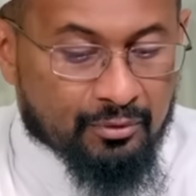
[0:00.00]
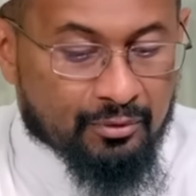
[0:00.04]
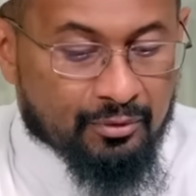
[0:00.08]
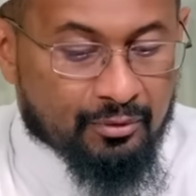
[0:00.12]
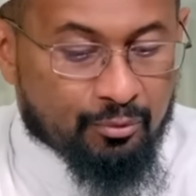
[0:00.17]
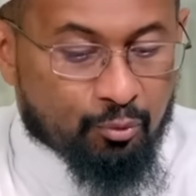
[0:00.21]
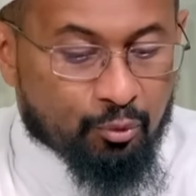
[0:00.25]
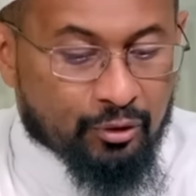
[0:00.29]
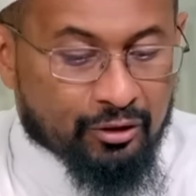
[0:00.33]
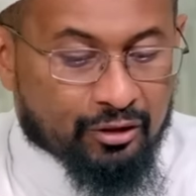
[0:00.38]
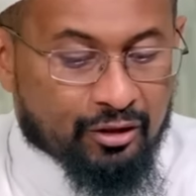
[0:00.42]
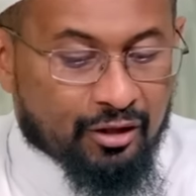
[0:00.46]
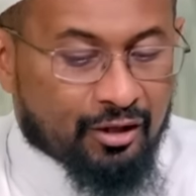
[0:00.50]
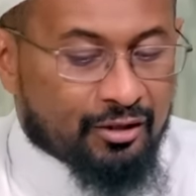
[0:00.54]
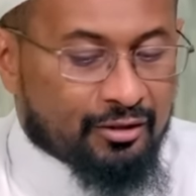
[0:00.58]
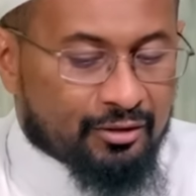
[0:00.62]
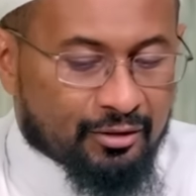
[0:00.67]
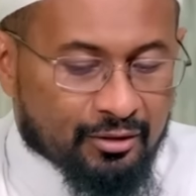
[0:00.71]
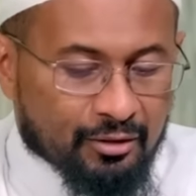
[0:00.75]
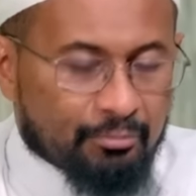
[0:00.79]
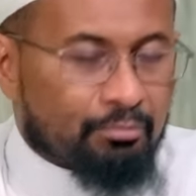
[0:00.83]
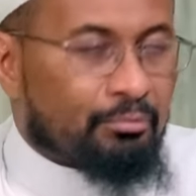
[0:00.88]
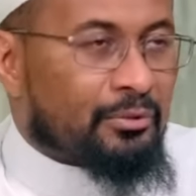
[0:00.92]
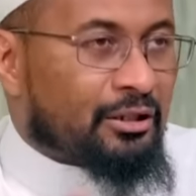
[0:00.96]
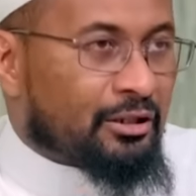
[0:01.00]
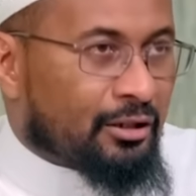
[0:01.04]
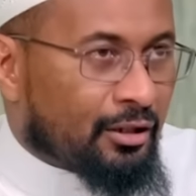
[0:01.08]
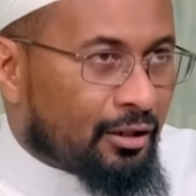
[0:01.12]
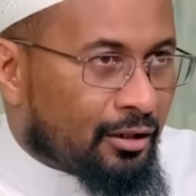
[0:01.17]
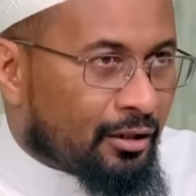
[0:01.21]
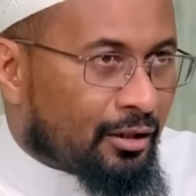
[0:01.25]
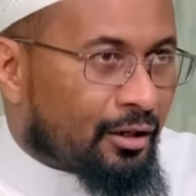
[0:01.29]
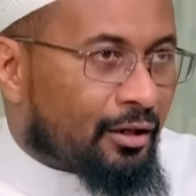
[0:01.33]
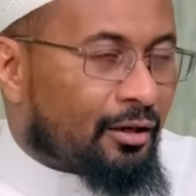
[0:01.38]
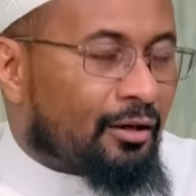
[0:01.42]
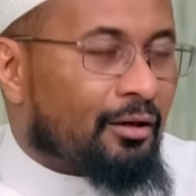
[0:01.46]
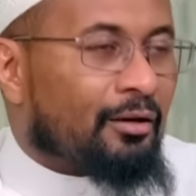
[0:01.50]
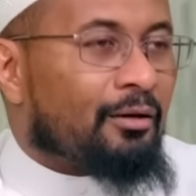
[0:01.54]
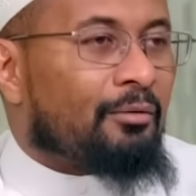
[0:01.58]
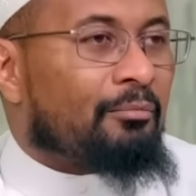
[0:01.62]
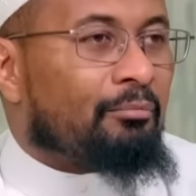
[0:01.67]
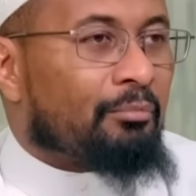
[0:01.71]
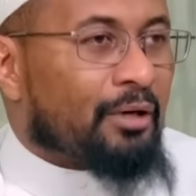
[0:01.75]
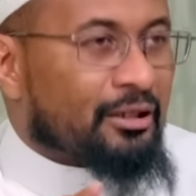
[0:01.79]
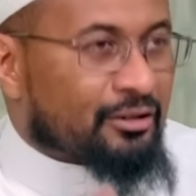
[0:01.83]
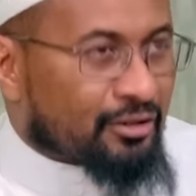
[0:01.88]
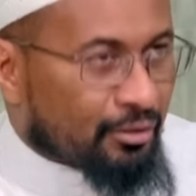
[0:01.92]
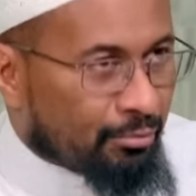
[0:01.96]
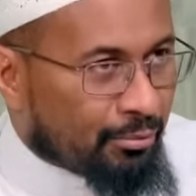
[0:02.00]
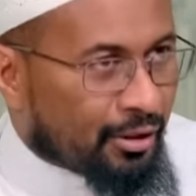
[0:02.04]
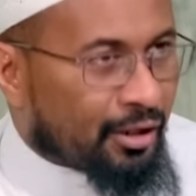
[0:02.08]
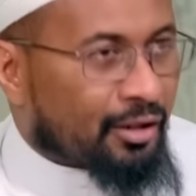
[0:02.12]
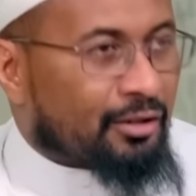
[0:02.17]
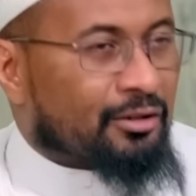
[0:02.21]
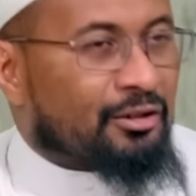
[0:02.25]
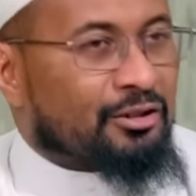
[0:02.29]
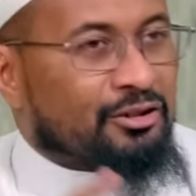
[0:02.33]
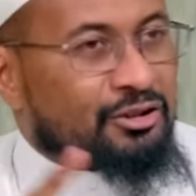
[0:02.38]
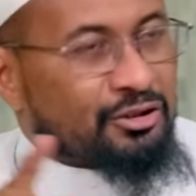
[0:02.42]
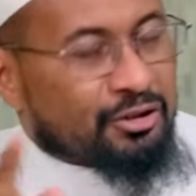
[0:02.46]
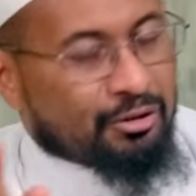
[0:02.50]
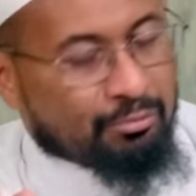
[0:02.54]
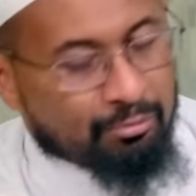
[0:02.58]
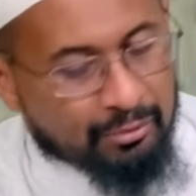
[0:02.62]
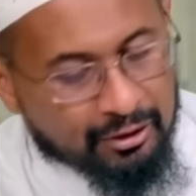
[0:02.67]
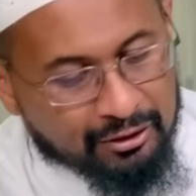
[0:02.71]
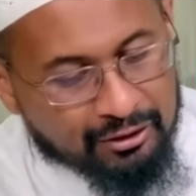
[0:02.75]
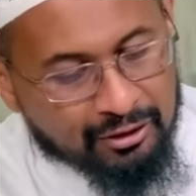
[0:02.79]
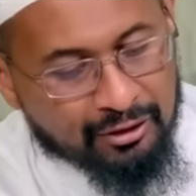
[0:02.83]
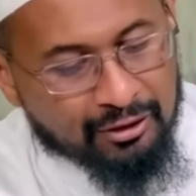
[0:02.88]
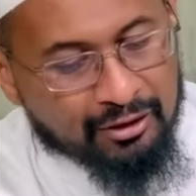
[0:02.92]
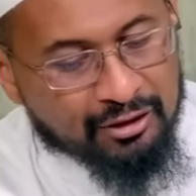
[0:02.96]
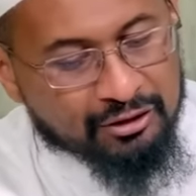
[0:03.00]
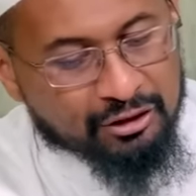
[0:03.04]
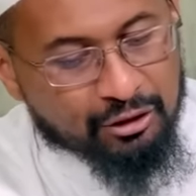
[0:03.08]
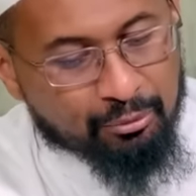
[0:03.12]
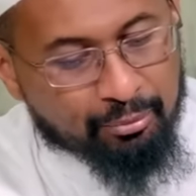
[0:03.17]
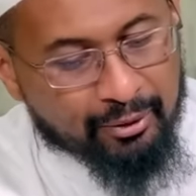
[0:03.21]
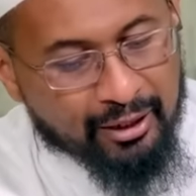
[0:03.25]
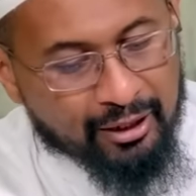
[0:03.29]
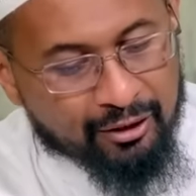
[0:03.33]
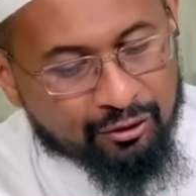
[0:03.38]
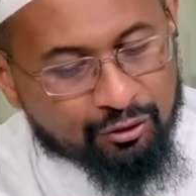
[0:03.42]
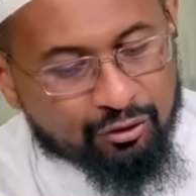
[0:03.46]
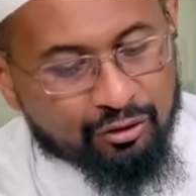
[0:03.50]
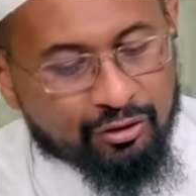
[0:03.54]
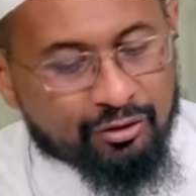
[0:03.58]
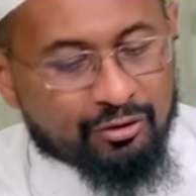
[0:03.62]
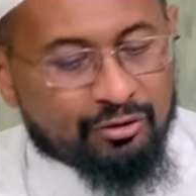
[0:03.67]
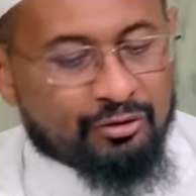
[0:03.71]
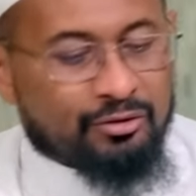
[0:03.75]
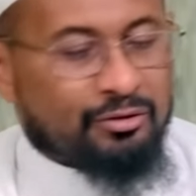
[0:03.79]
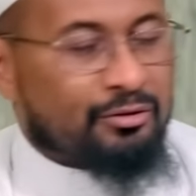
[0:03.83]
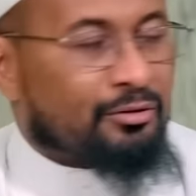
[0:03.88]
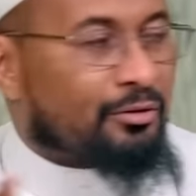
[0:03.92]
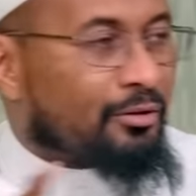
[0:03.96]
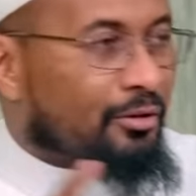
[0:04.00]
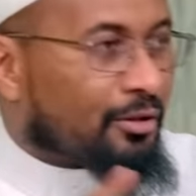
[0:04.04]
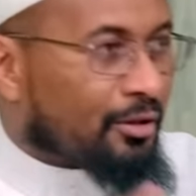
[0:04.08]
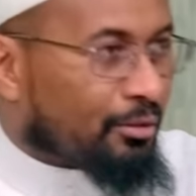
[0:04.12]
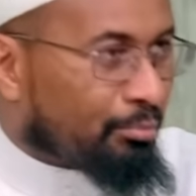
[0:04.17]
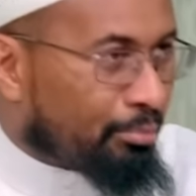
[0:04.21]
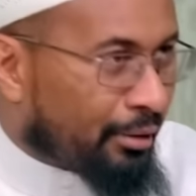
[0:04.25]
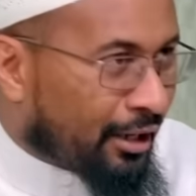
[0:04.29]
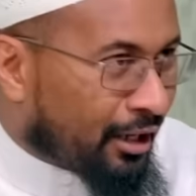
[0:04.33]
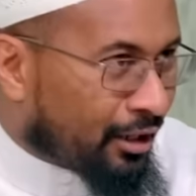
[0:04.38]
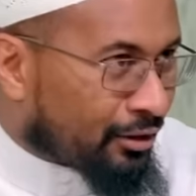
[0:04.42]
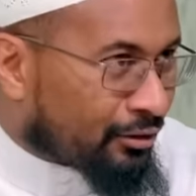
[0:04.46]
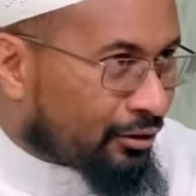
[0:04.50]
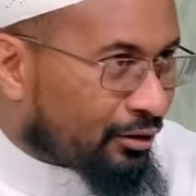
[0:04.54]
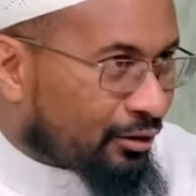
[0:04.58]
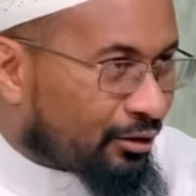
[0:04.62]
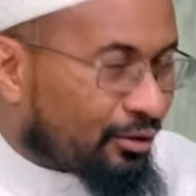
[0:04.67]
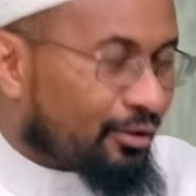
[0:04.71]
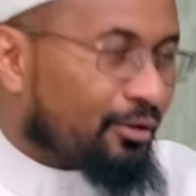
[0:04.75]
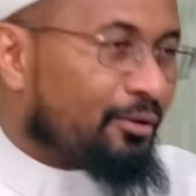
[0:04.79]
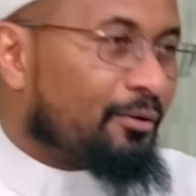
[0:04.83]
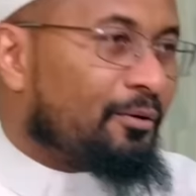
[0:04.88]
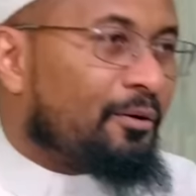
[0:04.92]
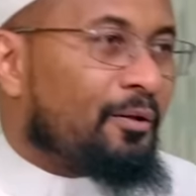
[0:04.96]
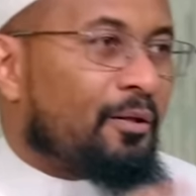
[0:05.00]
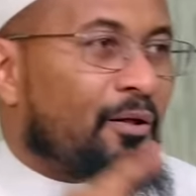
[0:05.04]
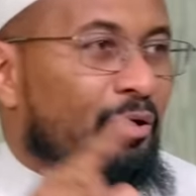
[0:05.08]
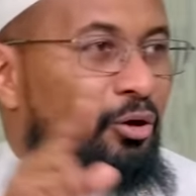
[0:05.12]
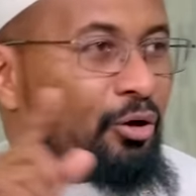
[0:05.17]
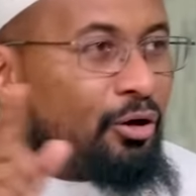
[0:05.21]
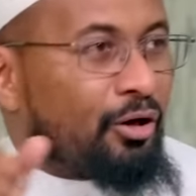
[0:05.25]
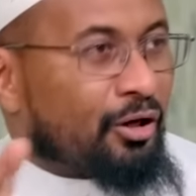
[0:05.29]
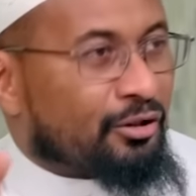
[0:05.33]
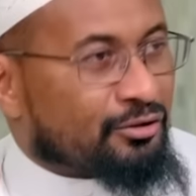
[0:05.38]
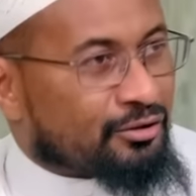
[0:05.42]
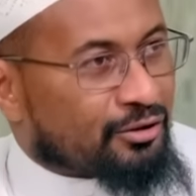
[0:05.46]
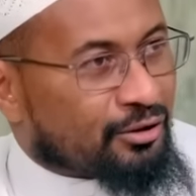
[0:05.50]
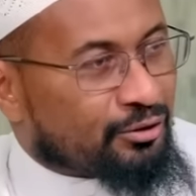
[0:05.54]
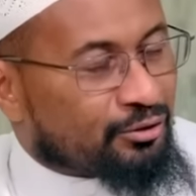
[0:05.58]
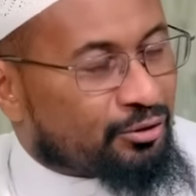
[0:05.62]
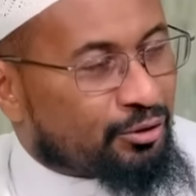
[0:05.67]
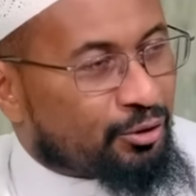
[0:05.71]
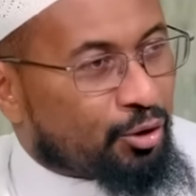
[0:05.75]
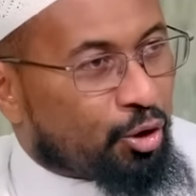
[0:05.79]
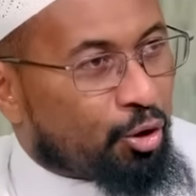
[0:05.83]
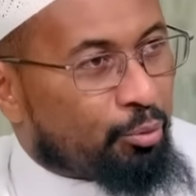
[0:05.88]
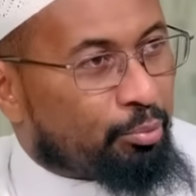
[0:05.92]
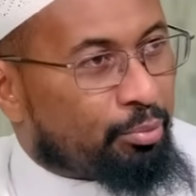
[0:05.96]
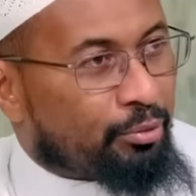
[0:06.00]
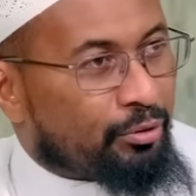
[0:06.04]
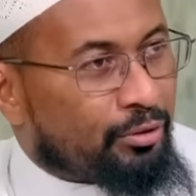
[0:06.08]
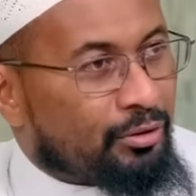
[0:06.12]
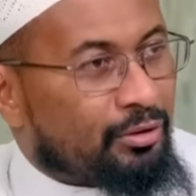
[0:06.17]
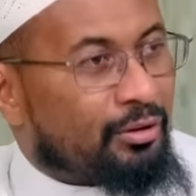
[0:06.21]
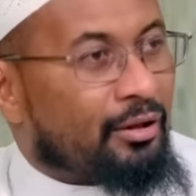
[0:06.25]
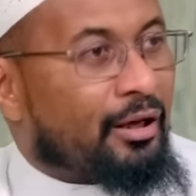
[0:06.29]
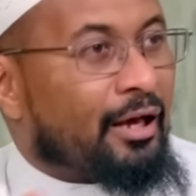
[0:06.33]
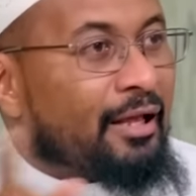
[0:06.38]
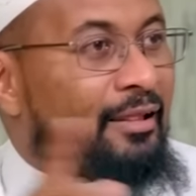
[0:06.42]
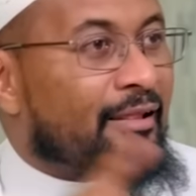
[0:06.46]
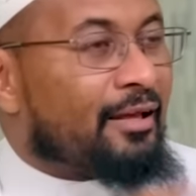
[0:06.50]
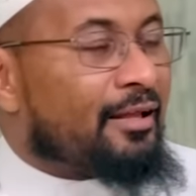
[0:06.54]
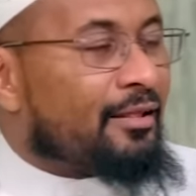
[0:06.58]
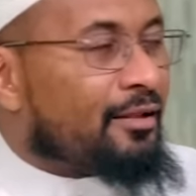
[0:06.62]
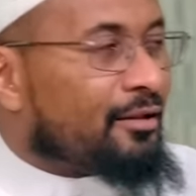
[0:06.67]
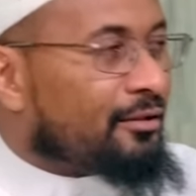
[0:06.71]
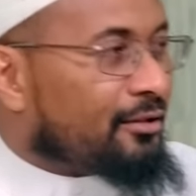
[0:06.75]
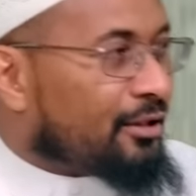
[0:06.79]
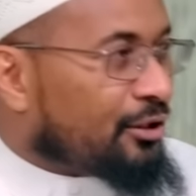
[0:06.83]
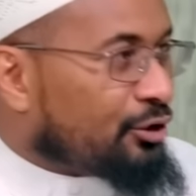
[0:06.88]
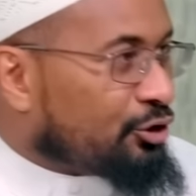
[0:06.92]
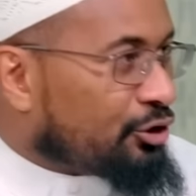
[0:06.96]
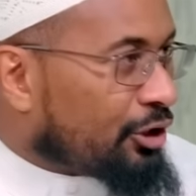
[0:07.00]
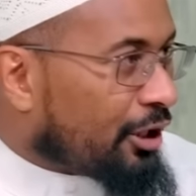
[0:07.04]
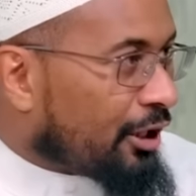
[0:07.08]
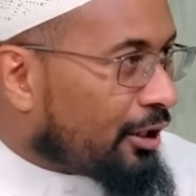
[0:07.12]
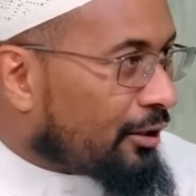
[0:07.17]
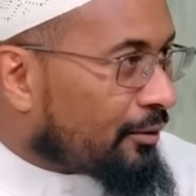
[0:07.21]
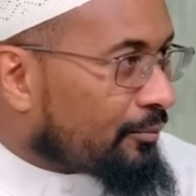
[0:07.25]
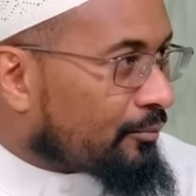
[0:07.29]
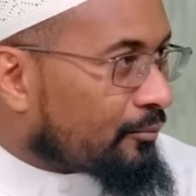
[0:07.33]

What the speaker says: When Medina, Bayt al-Maqdis, Medina is abandoned, a battle, Constantinople, and then the Dajjal.